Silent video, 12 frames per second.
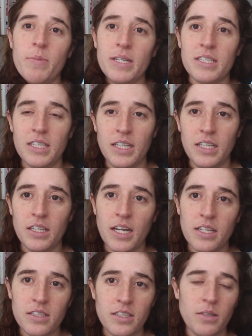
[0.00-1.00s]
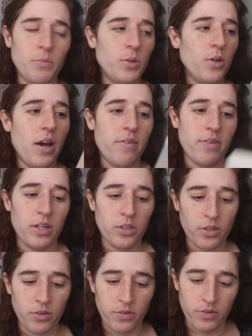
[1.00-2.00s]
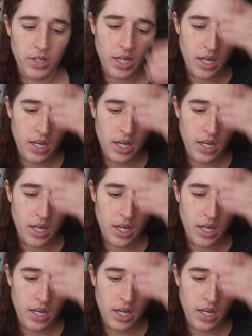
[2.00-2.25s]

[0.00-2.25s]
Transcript: but she does seem to have a lot of